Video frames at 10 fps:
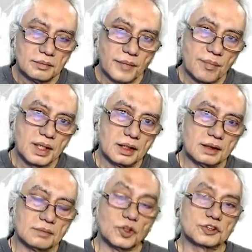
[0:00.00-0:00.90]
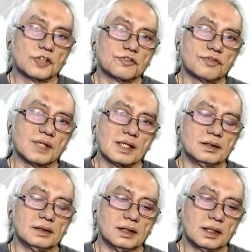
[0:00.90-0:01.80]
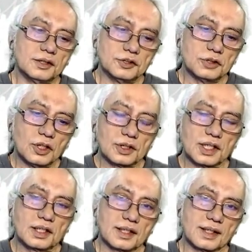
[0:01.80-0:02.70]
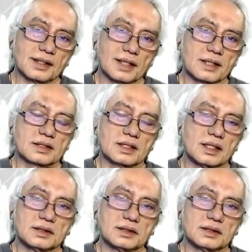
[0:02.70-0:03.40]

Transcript: Maybe most of you only think that's